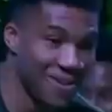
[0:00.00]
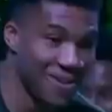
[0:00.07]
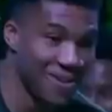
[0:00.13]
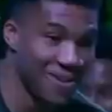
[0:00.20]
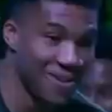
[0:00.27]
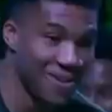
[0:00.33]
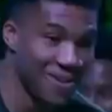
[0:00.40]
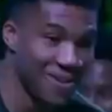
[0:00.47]

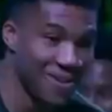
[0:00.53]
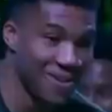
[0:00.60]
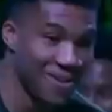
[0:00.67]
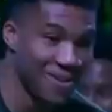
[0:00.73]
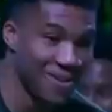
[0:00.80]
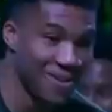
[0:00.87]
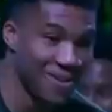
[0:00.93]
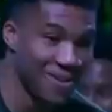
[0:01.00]

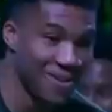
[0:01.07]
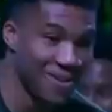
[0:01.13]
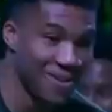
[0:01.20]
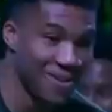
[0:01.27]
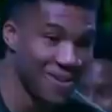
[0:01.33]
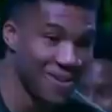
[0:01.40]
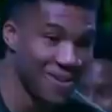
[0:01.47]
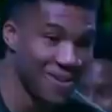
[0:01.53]

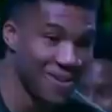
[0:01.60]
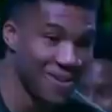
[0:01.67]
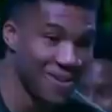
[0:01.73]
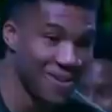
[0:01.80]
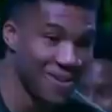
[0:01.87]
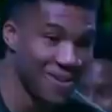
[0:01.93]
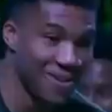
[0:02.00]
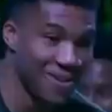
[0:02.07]

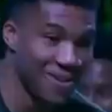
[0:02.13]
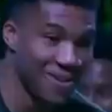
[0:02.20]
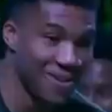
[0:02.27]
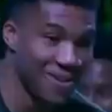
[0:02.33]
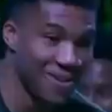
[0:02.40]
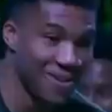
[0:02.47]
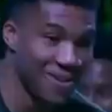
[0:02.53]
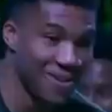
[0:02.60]

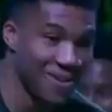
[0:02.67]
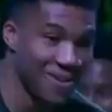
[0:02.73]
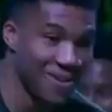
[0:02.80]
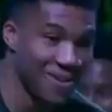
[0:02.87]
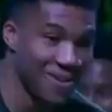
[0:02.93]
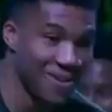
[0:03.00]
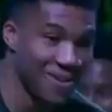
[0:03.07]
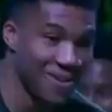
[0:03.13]

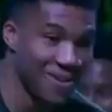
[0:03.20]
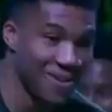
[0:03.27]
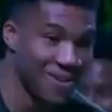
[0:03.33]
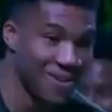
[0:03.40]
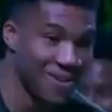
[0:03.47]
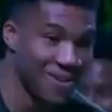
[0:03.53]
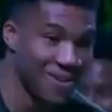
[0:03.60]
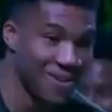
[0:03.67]

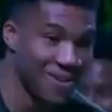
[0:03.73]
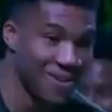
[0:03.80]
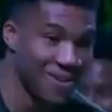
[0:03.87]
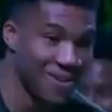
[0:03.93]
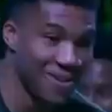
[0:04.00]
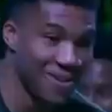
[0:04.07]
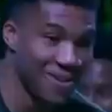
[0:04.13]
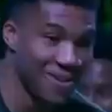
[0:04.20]

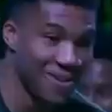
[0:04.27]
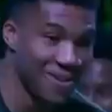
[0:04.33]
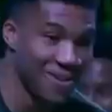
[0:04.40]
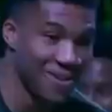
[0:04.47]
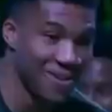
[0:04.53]
No words are spoken by the person on screen.